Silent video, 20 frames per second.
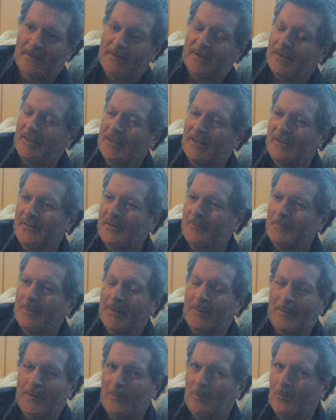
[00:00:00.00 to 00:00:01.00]
together,
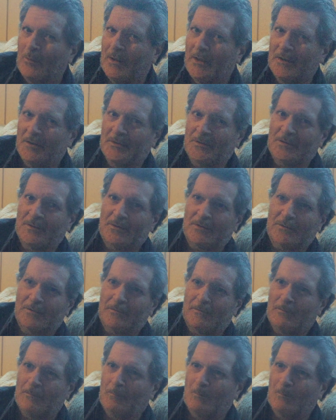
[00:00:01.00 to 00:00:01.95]
maybe once